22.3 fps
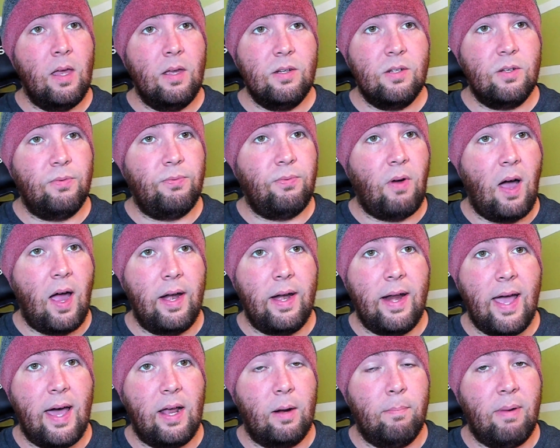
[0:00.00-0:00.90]
to find
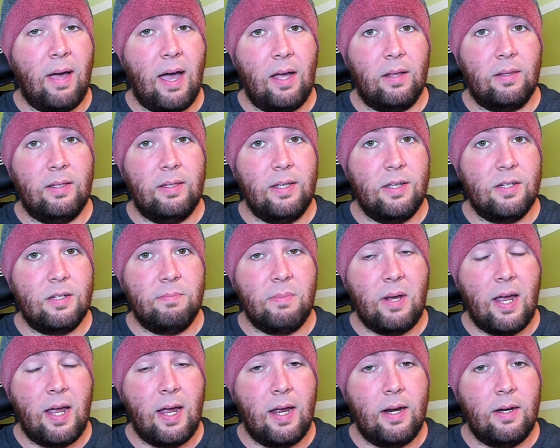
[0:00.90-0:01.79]
out about this,
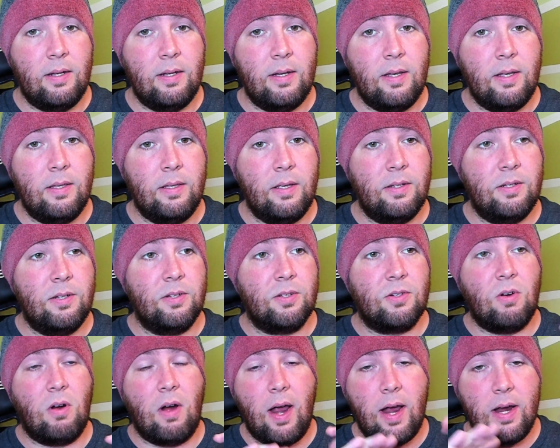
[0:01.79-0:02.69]
man, th this is
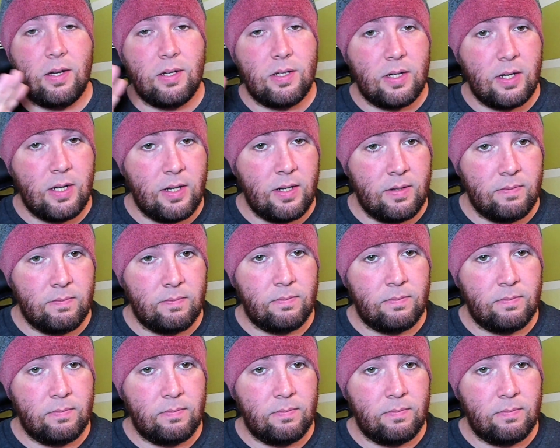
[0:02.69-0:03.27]
crazy.